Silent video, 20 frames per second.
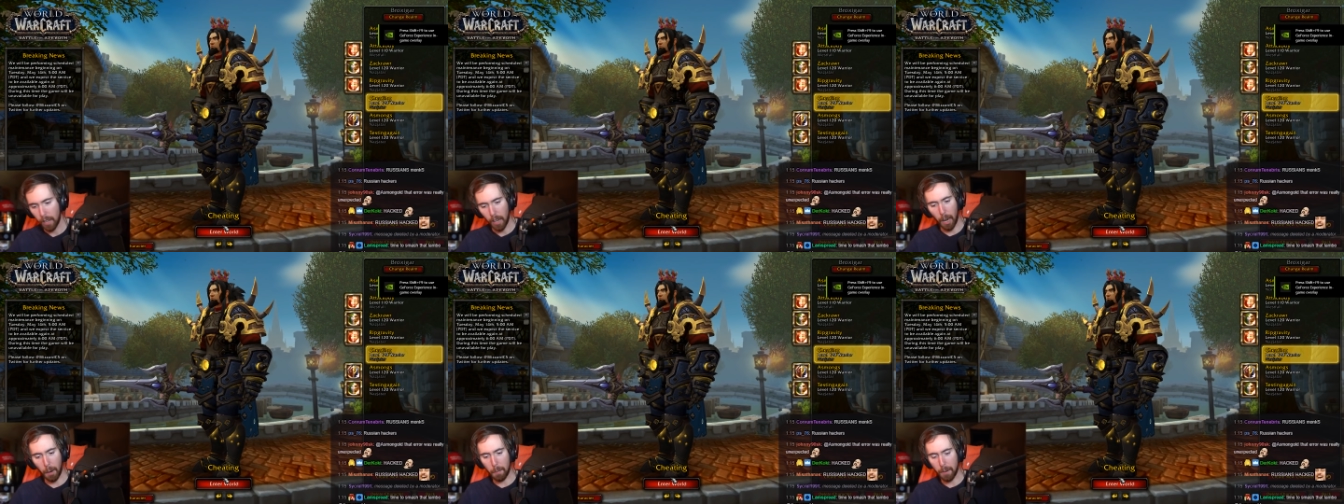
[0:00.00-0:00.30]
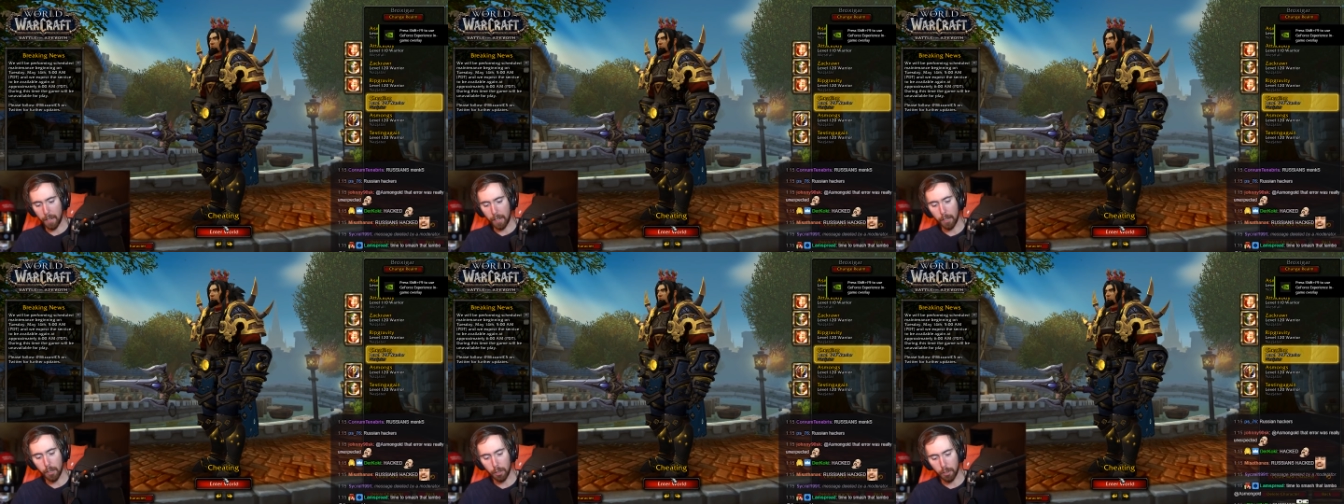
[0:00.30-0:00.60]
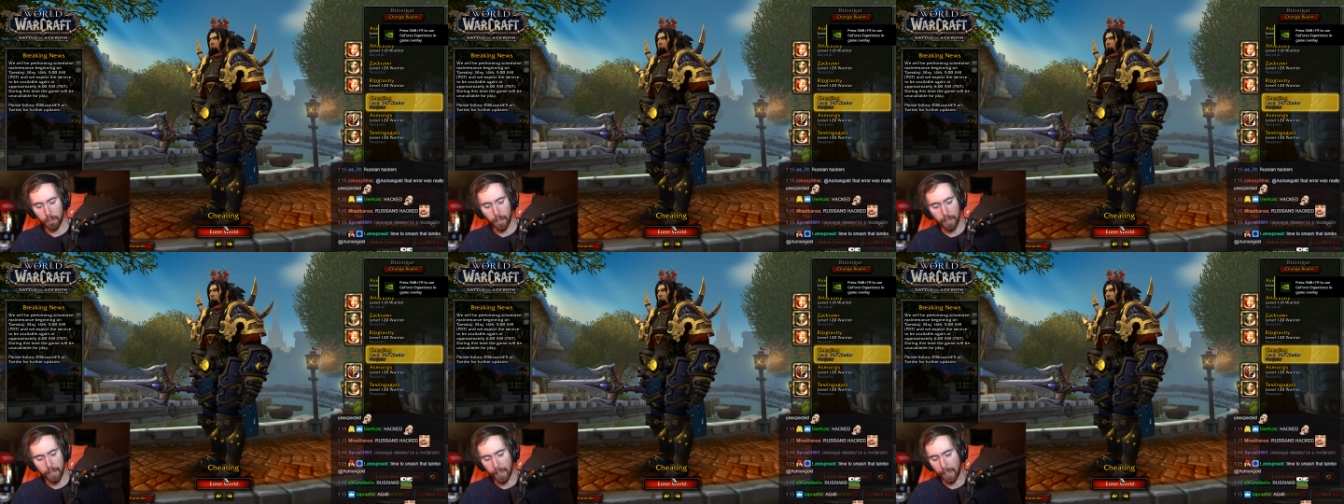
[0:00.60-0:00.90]
I mean, they just
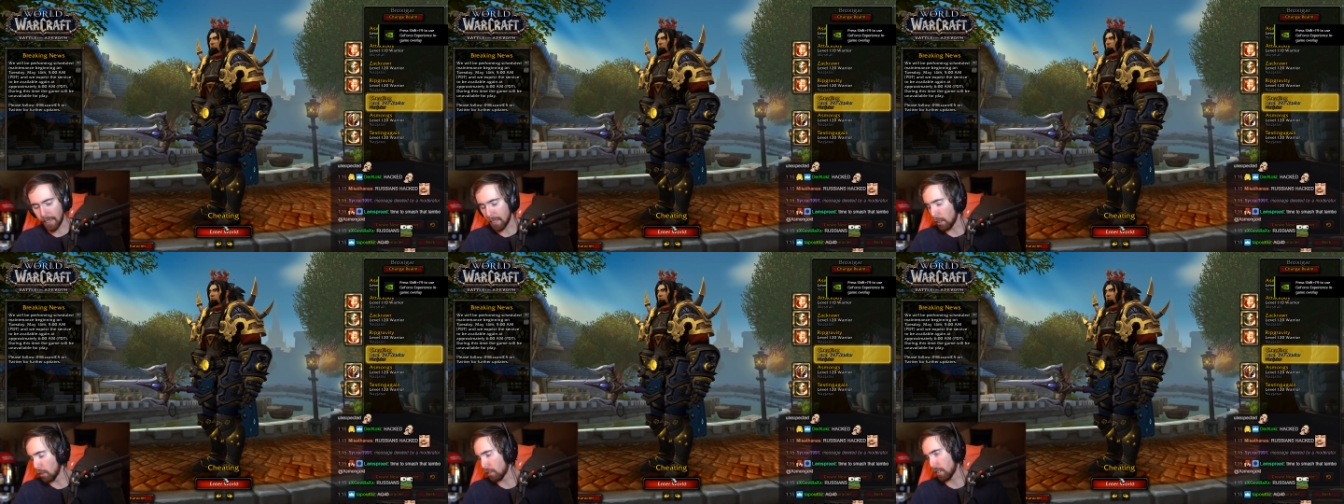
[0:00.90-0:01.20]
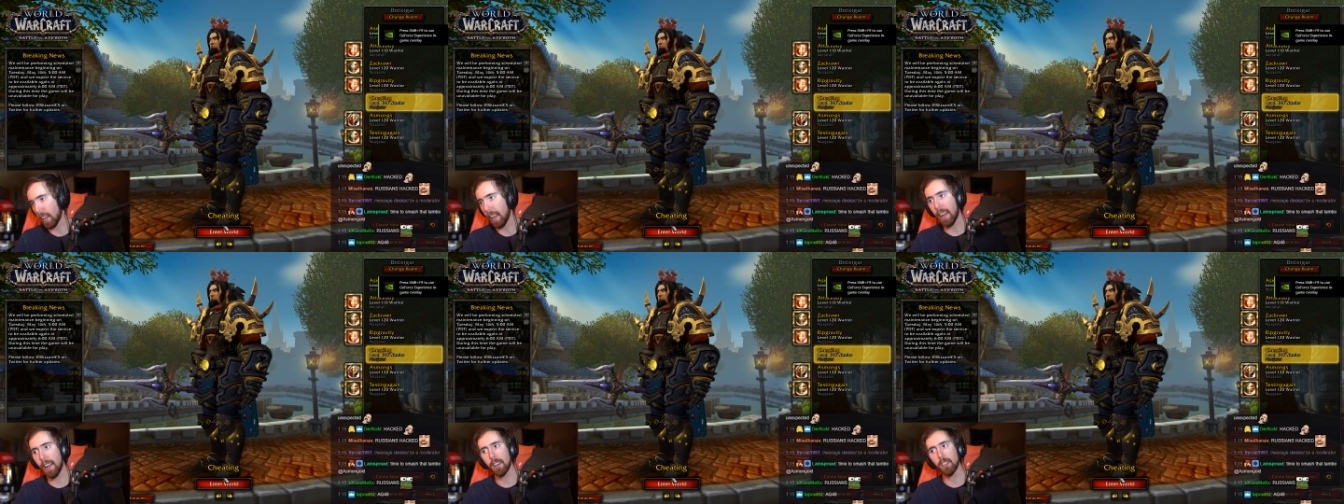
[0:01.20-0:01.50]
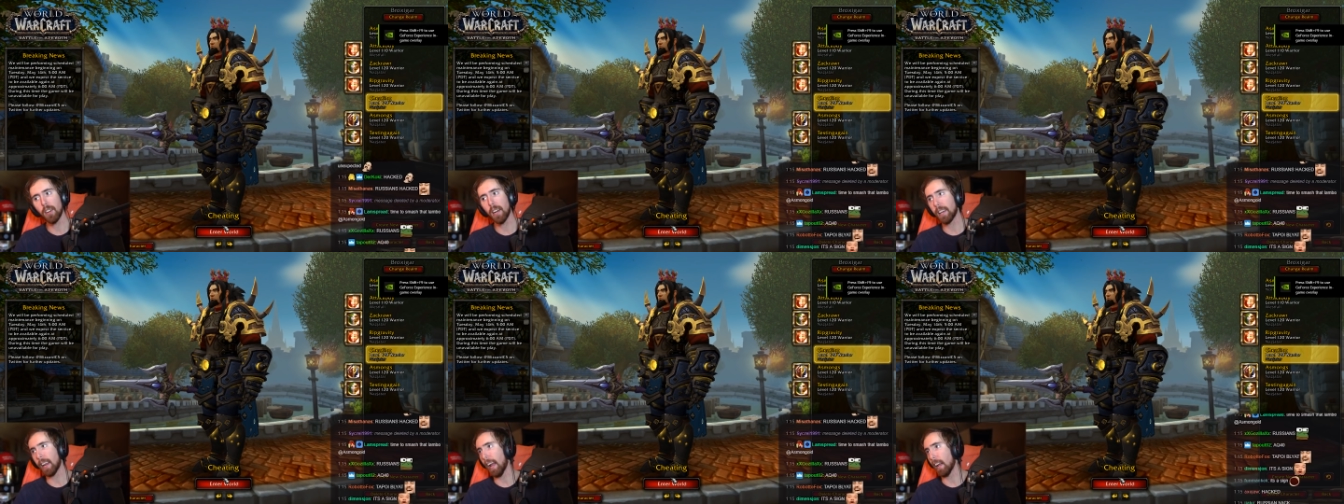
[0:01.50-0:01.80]
they, they just can't
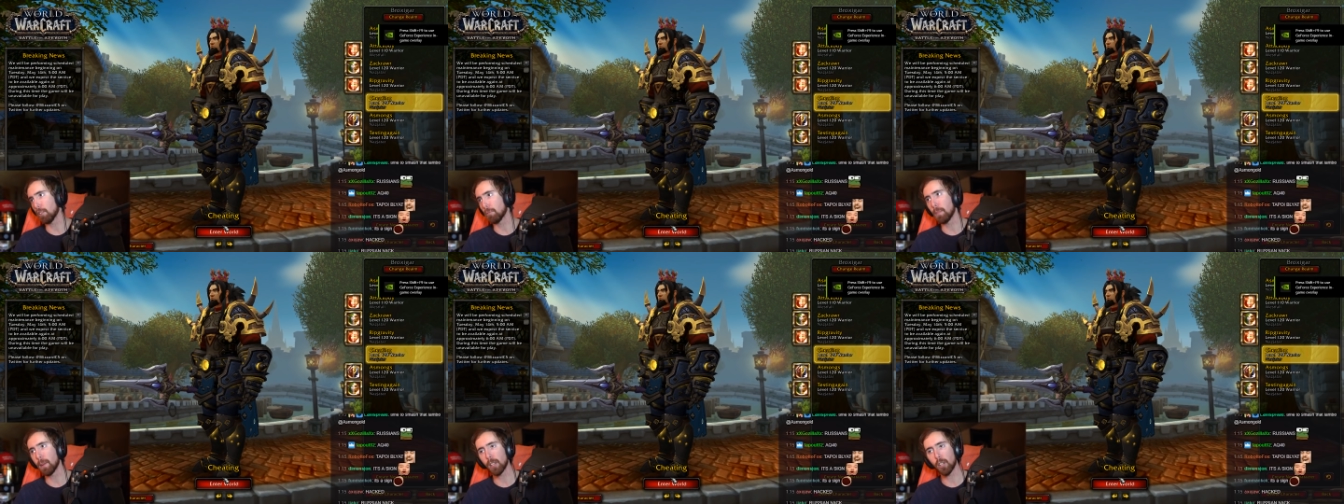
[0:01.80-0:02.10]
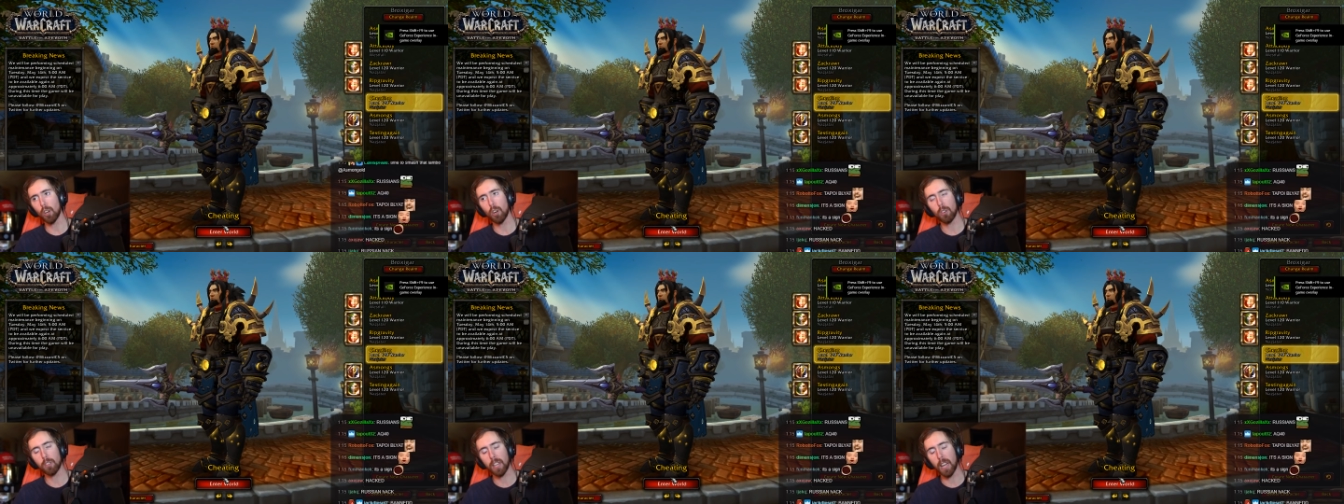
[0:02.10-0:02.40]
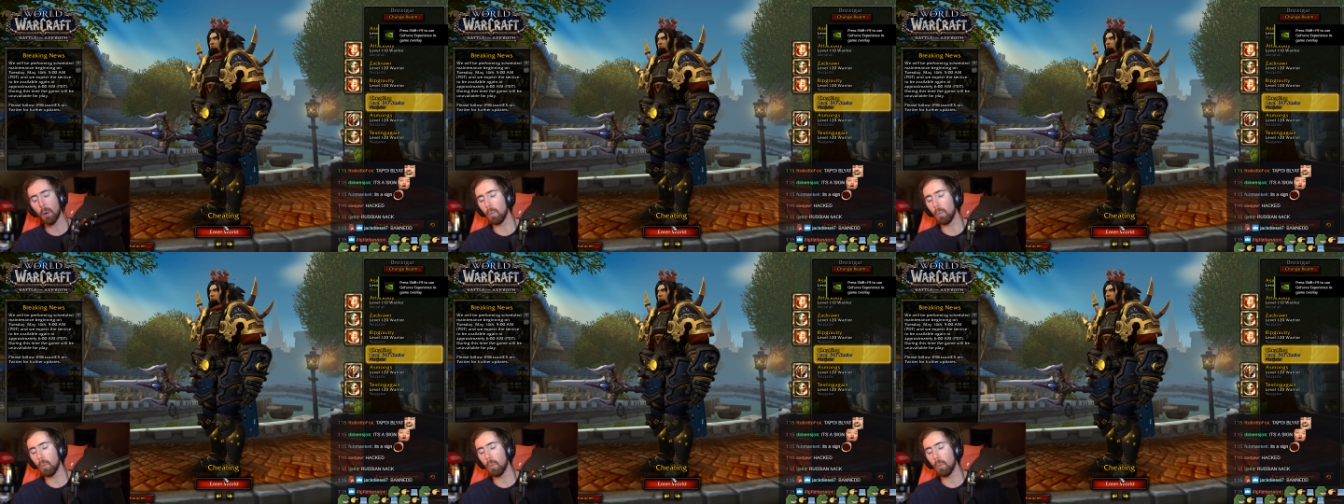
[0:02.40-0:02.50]
let Asmongold get